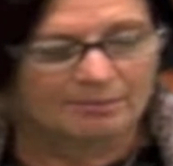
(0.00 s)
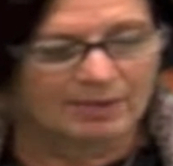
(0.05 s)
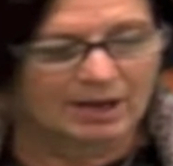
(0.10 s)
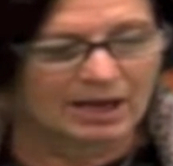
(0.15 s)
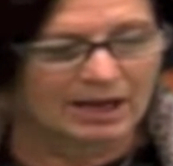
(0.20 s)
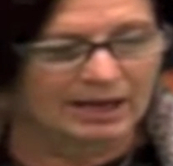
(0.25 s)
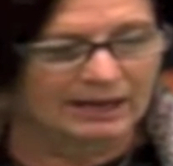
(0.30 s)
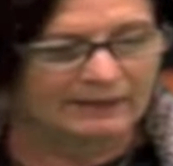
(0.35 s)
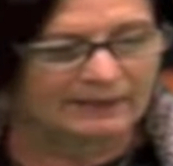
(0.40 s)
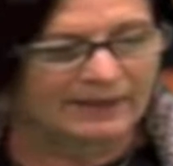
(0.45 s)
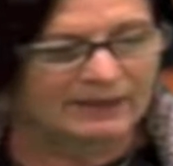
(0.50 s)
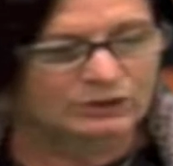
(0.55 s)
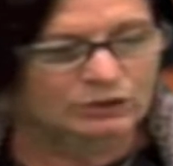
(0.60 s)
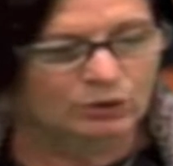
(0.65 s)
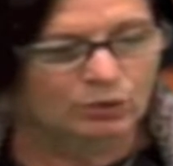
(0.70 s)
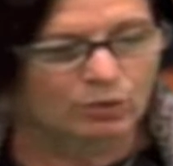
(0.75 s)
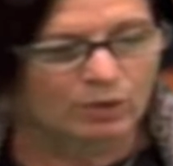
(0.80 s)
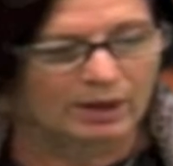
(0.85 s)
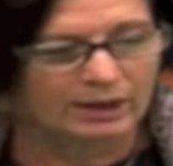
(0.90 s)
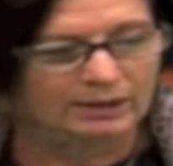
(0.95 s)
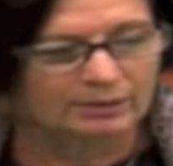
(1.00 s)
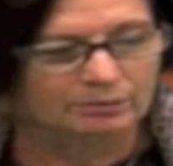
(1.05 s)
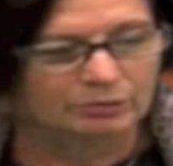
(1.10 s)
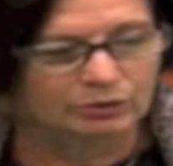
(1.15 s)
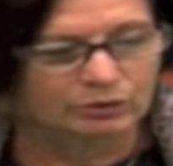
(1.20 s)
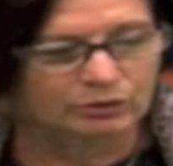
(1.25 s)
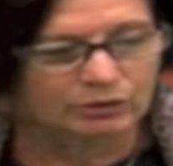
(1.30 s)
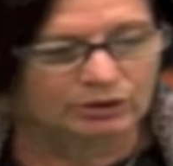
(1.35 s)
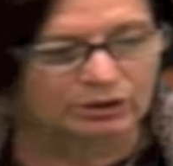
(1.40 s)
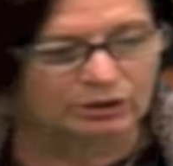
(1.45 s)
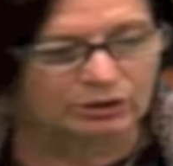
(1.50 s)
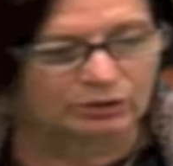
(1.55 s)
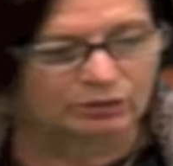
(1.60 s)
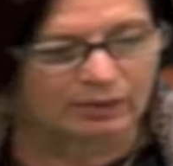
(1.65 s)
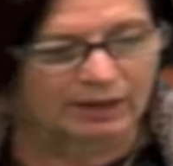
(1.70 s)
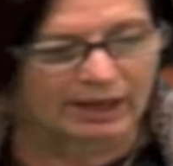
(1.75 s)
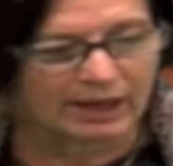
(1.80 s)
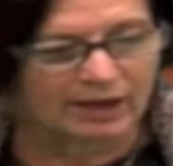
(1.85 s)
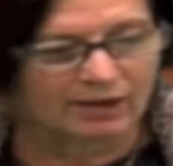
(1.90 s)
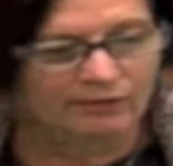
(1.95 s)
"My, that's quite a beauty
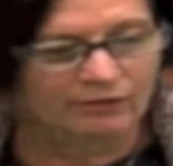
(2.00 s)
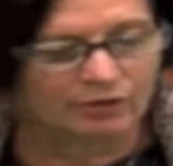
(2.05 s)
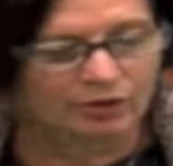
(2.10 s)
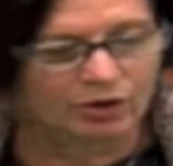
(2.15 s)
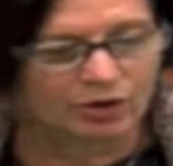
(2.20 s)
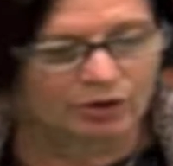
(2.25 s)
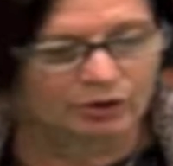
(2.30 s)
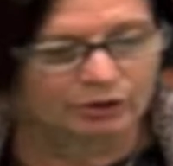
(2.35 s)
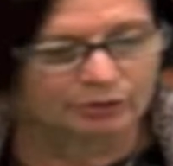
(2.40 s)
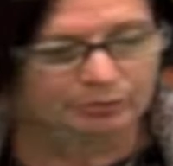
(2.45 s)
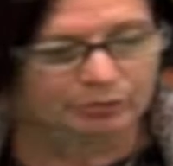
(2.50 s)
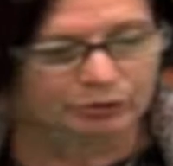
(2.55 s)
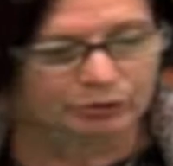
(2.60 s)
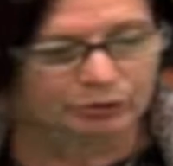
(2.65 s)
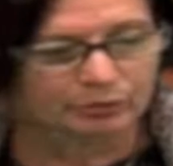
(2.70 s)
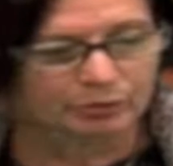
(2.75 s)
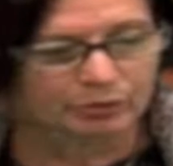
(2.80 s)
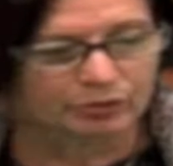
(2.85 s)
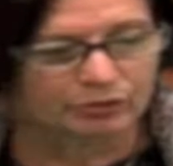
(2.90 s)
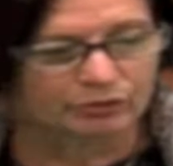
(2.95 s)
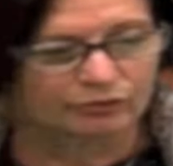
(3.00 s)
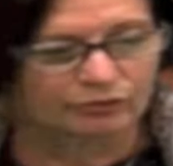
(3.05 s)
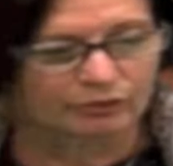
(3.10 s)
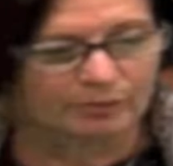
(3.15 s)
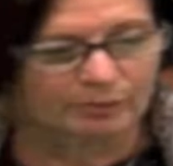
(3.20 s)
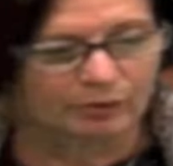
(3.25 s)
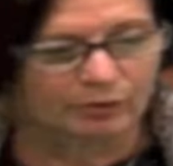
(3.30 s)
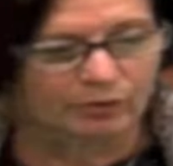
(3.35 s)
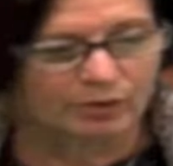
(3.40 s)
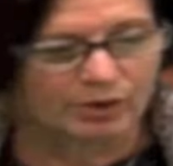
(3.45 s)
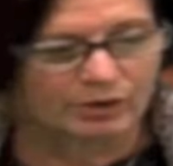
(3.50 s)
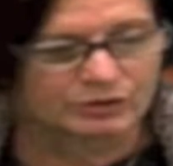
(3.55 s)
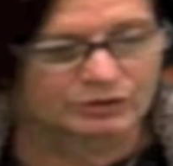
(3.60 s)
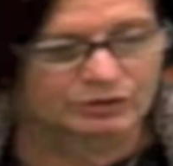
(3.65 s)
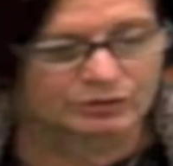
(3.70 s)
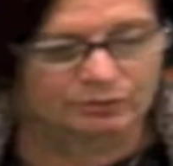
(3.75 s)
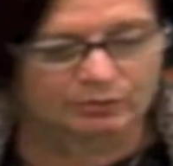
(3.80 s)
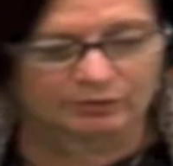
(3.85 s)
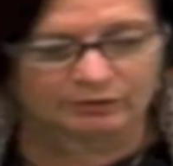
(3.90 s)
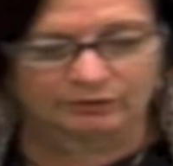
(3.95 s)
you have," called a bluebird from across
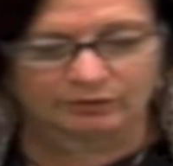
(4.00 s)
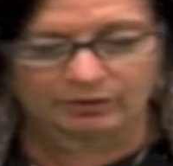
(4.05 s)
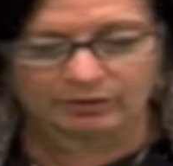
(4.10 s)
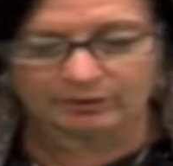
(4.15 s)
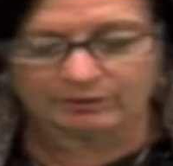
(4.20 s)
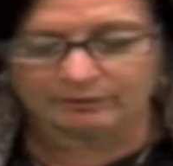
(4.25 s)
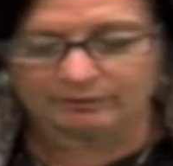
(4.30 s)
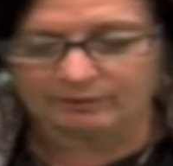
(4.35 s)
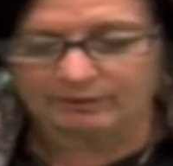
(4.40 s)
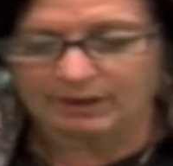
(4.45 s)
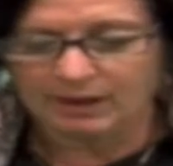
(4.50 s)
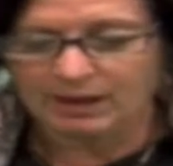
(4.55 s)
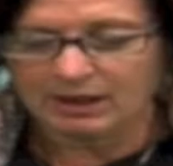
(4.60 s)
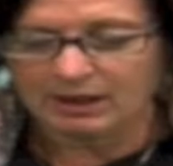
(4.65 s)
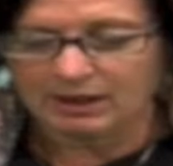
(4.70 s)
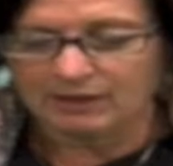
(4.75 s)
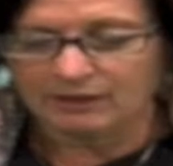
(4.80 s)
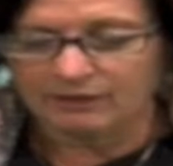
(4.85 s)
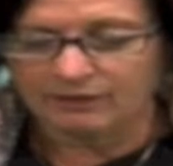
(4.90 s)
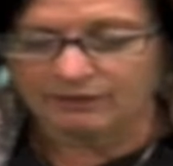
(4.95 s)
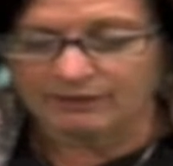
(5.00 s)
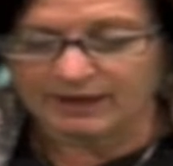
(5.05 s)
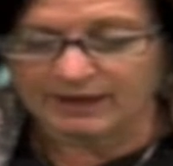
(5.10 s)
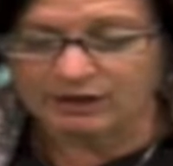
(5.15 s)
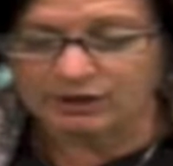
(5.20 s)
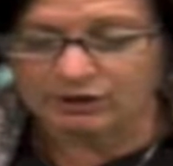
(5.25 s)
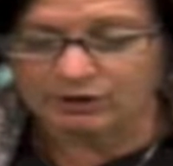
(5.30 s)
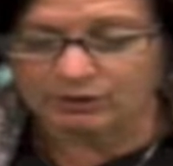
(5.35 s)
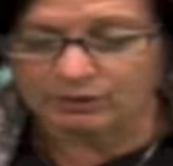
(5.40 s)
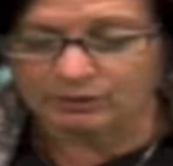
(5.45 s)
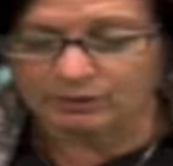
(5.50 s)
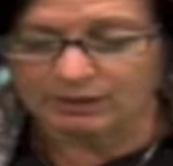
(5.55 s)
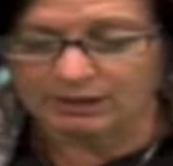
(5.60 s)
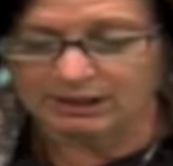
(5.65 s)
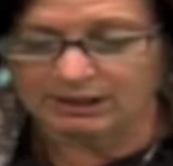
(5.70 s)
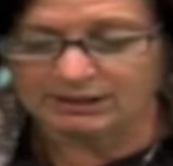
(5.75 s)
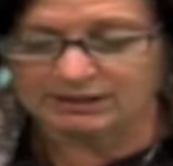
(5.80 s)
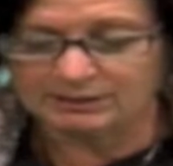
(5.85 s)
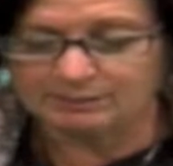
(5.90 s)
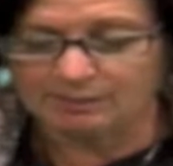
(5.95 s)
the river. "Thank you.
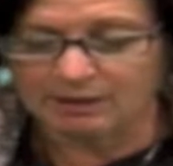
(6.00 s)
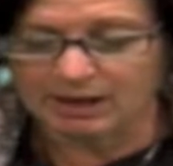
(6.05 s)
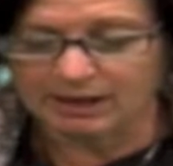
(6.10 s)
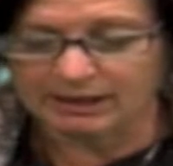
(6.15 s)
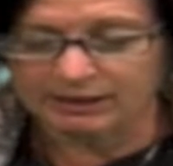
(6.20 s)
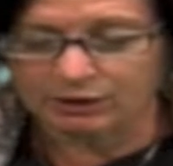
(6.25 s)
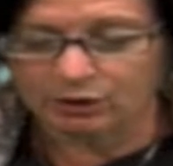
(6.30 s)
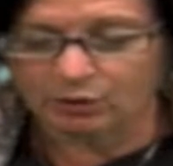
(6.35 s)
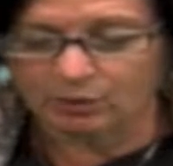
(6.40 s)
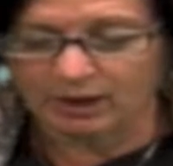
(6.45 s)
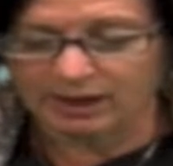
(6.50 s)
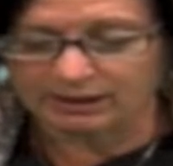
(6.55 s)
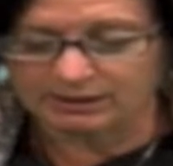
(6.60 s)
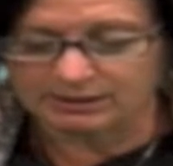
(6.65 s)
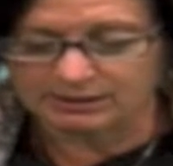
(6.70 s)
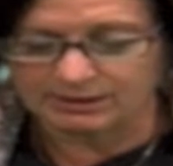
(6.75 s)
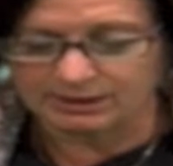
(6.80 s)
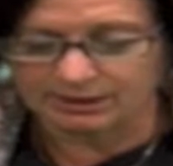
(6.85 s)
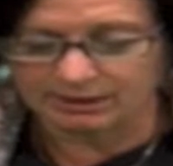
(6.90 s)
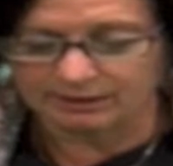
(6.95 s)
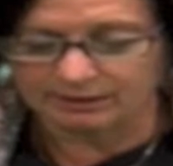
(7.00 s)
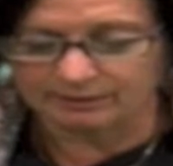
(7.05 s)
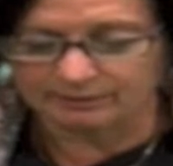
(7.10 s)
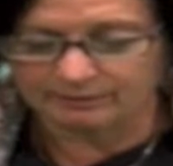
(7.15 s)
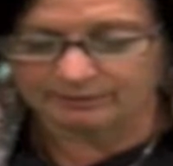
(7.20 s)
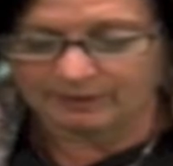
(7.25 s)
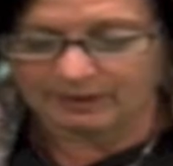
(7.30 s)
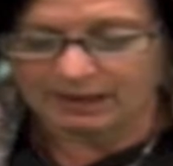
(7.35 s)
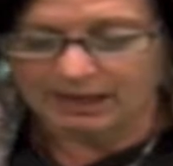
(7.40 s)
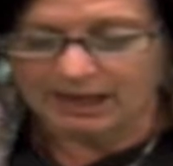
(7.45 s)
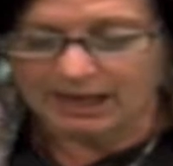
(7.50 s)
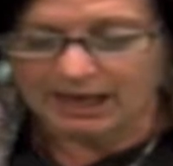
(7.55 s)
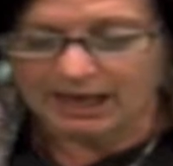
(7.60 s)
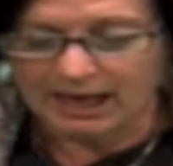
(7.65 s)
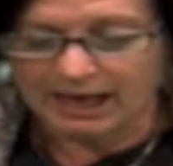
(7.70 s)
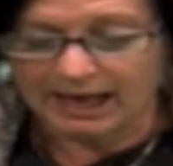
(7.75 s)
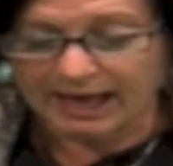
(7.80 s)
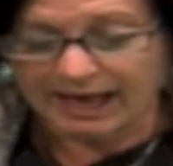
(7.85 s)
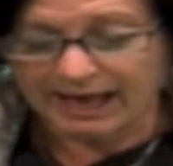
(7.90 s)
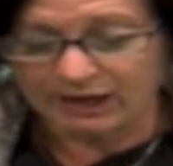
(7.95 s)
It's mine," quacked Duck.
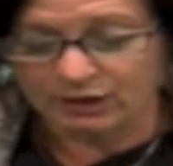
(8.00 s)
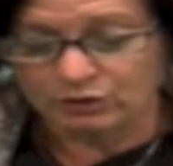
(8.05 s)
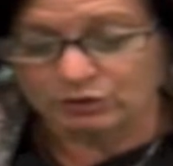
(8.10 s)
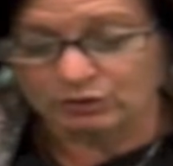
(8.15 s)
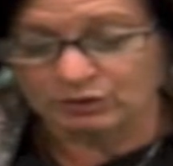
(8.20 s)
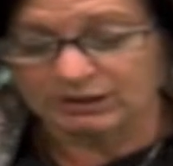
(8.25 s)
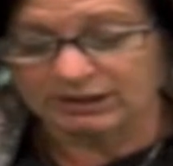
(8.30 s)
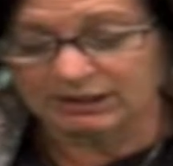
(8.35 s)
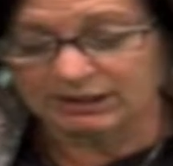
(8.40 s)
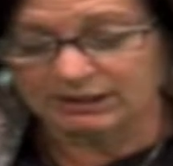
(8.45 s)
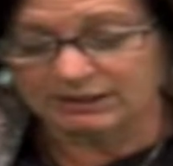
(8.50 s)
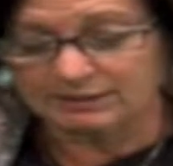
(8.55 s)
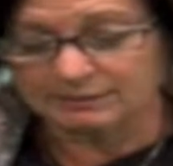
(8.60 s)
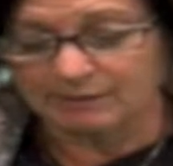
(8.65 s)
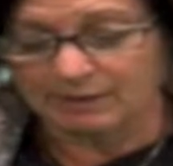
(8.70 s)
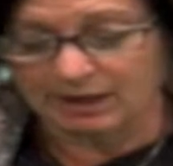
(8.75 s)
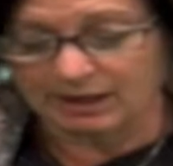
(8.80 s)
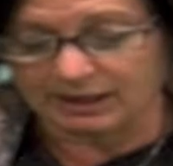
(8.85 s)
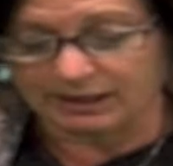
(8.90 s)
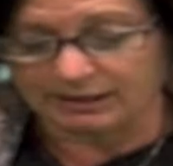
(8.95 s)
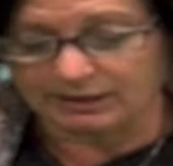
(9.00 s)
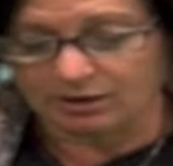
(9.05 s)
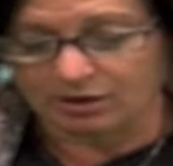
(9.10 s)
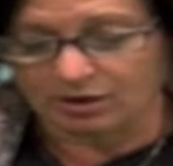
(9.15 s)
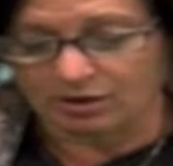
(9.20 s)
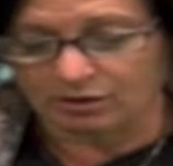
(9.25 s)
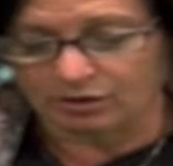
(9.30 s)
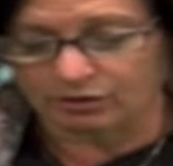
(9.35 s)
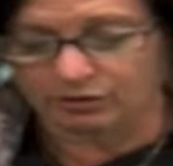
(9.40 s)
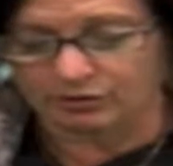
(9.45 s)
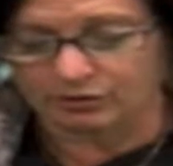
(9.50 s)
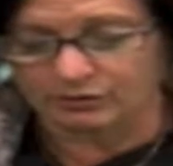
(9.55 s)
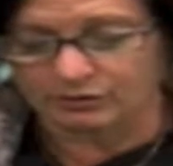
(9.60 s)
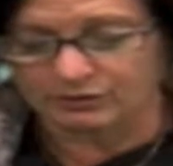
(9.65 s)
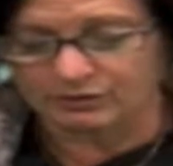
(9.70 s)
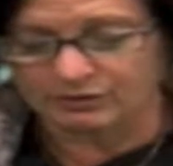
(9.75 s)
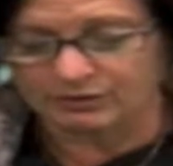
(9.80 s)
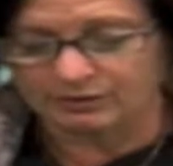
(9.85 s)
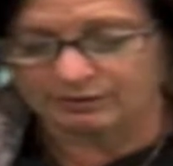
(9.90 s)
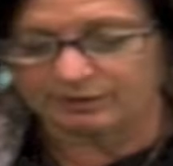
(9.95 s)
"Actually, it's mine," honked
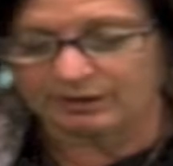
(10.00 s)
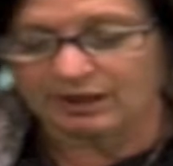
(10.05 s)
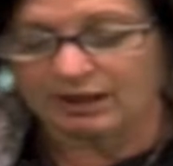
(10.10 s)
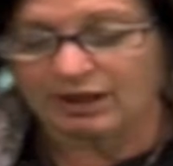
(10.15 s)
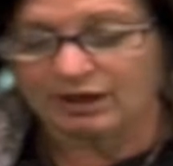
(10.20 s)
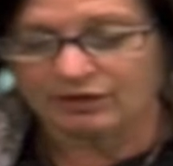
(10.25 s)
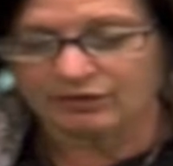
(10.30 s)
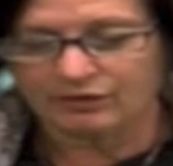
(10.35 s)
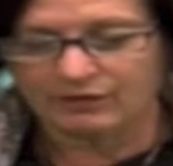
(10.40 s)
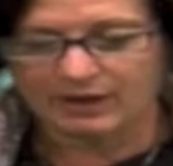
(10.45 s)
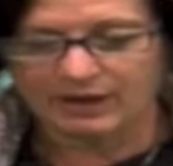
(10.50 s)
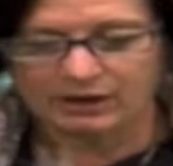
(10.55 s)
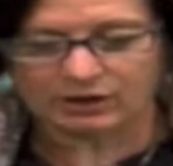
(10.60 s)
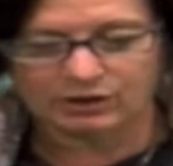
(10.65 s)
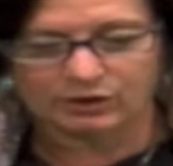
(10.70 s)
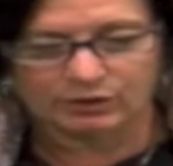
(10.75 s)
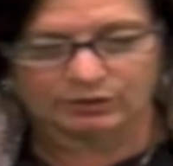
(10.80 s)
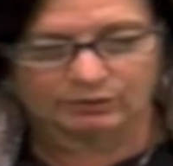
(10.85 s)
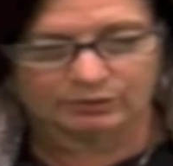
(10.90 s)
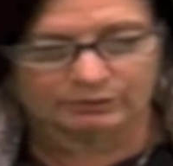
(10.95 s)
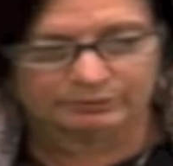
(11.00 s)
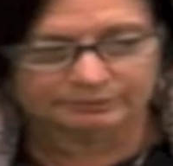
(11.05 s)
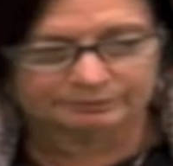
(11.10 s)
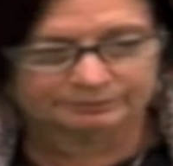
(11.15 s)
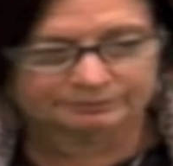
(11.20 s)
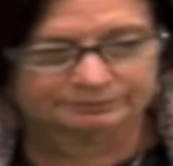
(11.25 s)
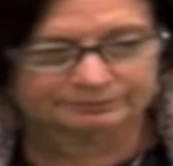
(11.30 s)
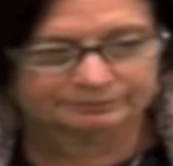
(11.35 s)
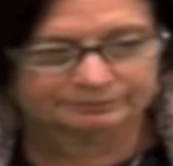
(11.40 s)
Goose. "Thank you."